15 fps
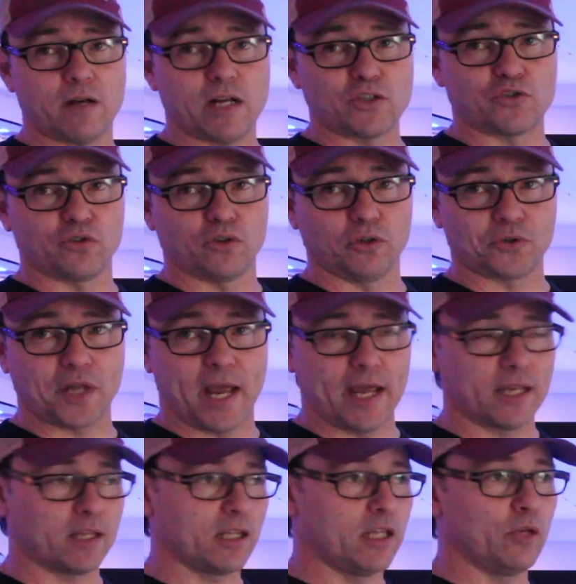a drill
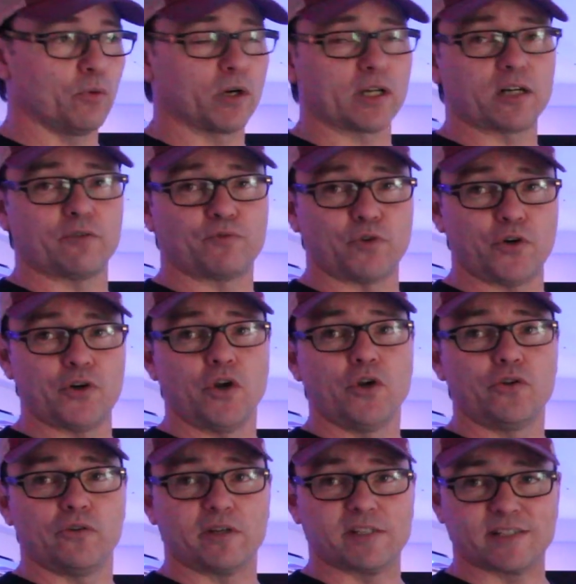tank, you want to convert
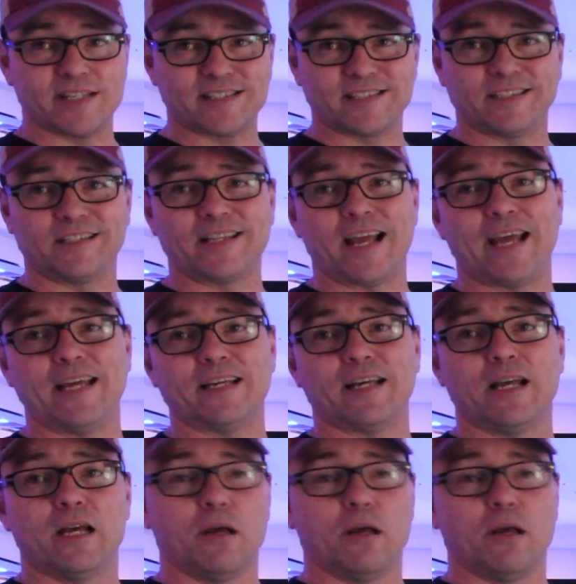your existing tank,